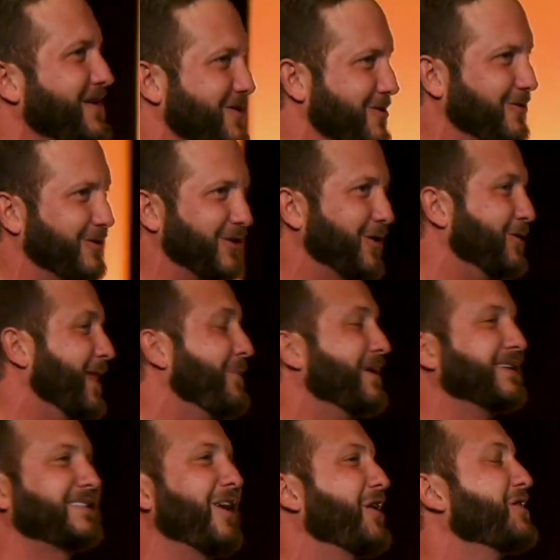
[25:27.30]
you do, let me
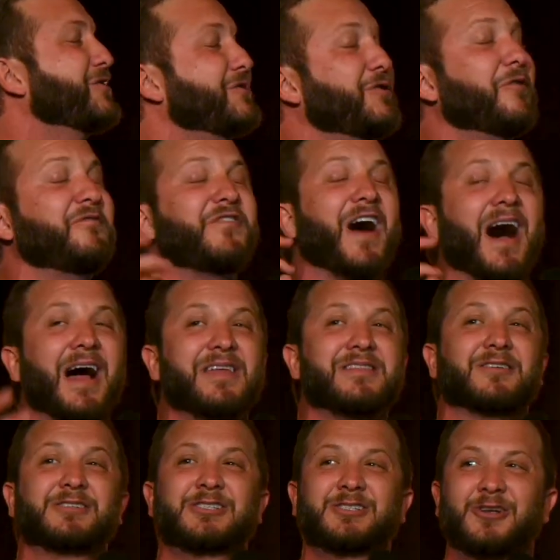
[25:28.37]
tell you, you'll find
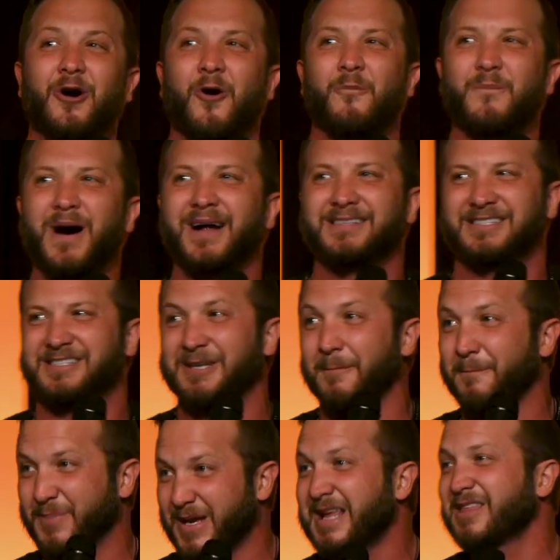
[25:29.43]
there's so much to
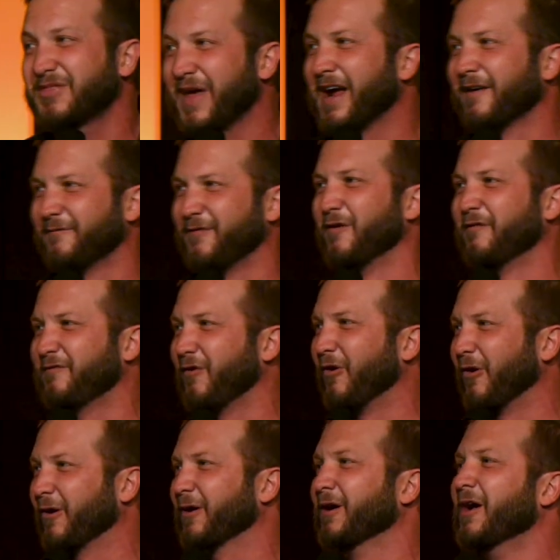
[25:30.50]
be thankful
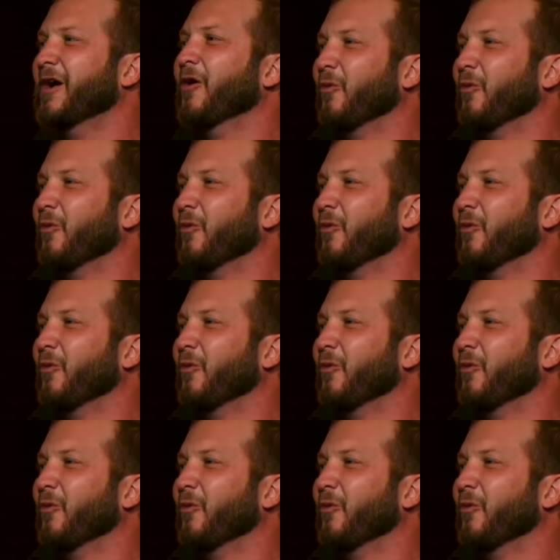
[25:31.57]
for